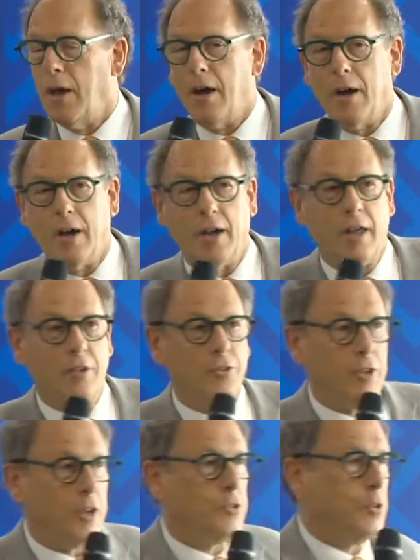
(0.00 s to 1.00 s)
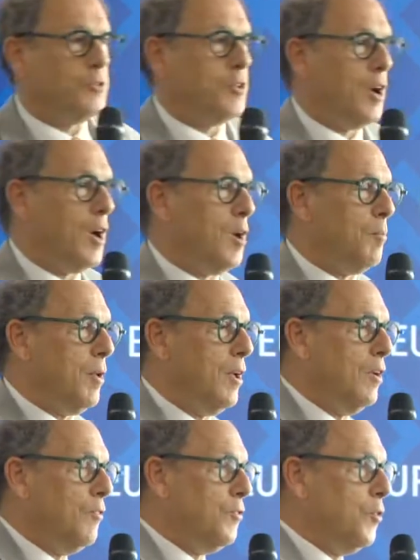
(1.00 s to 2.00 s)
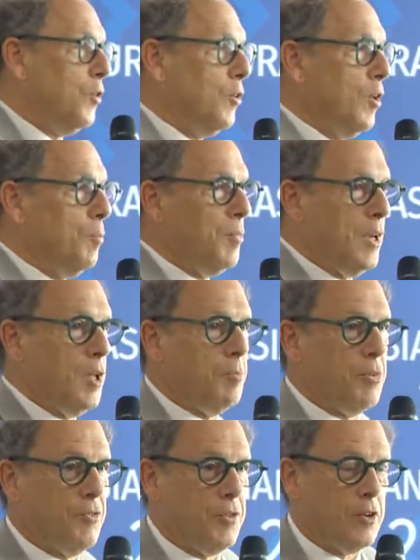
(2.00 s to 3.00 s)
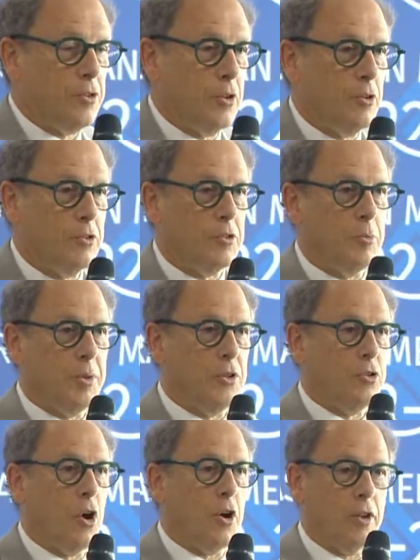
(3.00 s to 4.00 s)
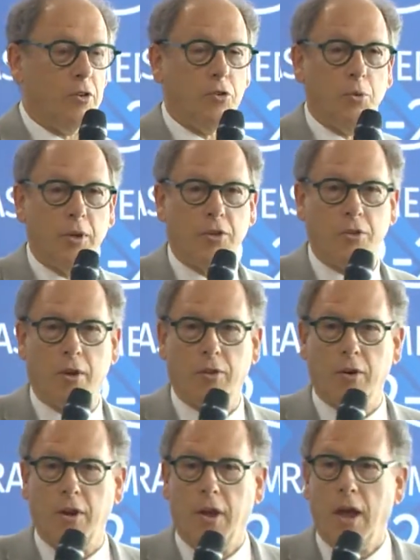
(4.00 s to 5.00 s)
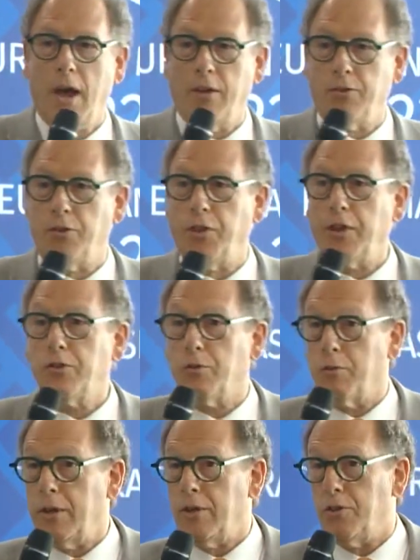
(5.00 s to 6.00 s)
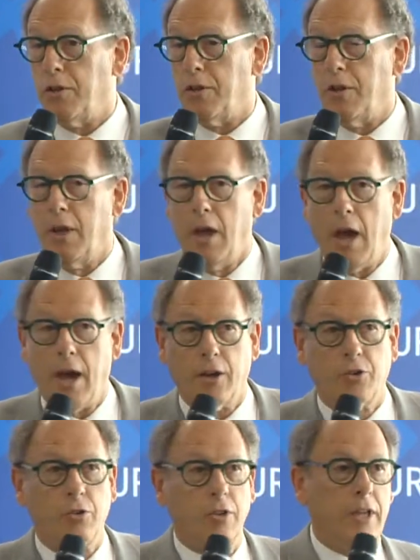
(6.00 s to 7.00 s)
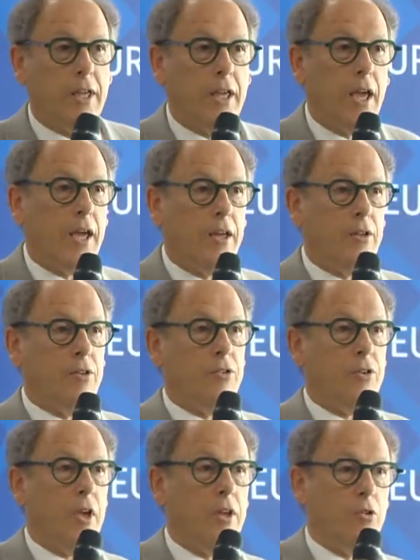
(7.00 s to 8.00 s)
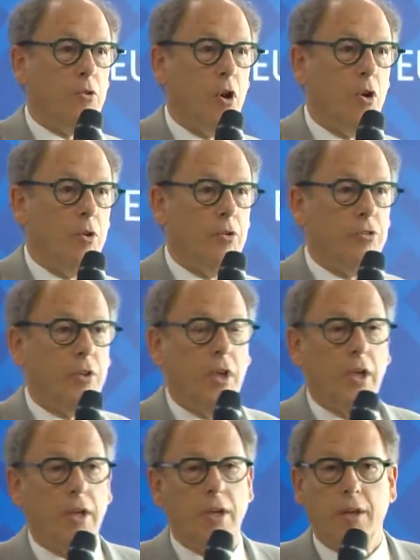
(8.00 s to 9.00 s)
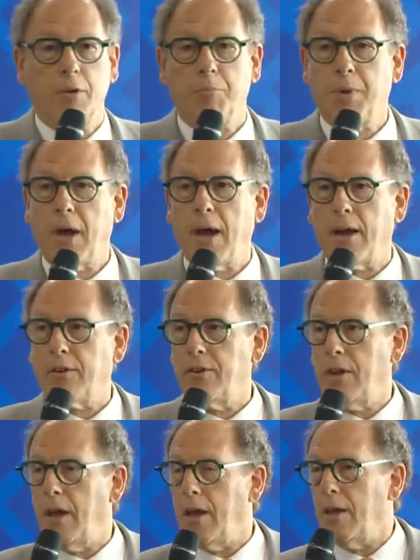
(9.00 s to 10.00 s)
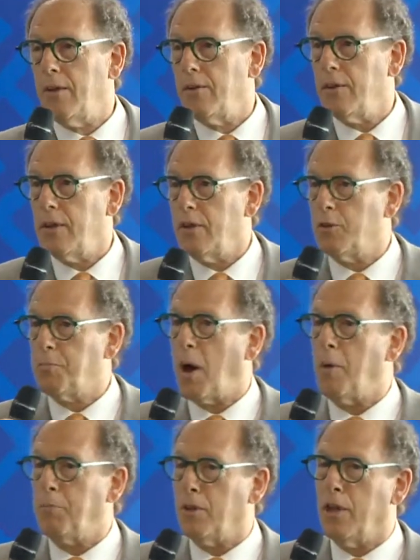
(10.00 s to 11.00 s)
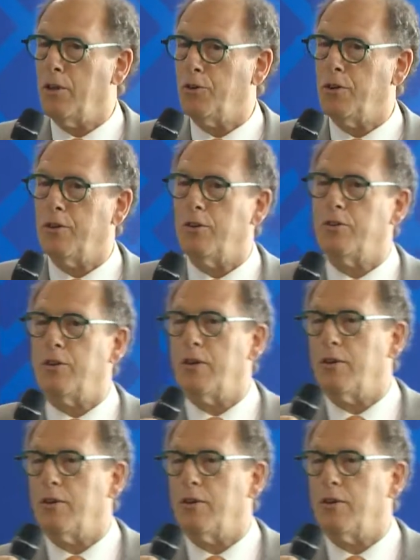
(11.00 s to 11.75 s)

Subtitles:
essential time for media professionals to be talking to each other, as this region actually gains and grows in impact, and its populations,